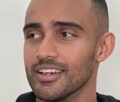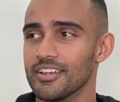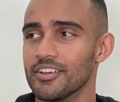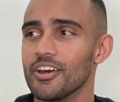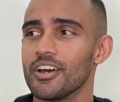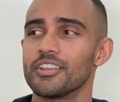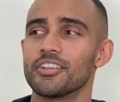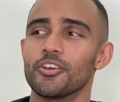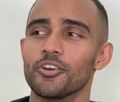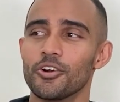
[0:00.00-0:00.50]
Yeah,
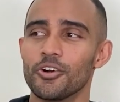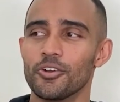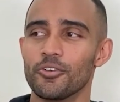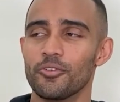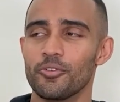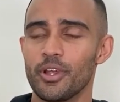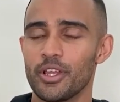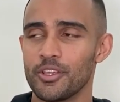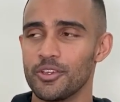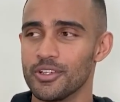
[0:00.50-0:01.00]
not your
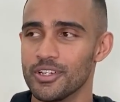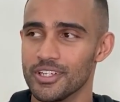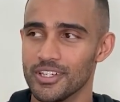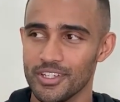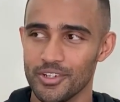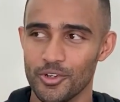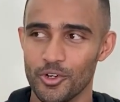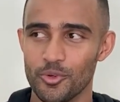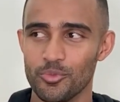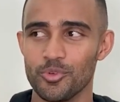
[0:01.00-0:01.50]

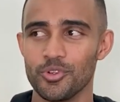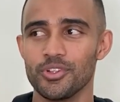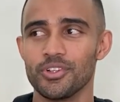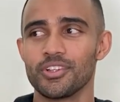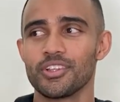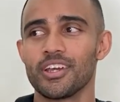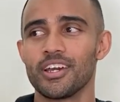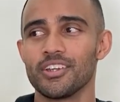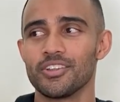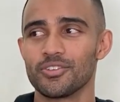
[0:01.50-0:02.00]
regular
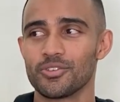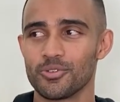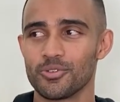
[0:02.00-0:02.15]
normal kind of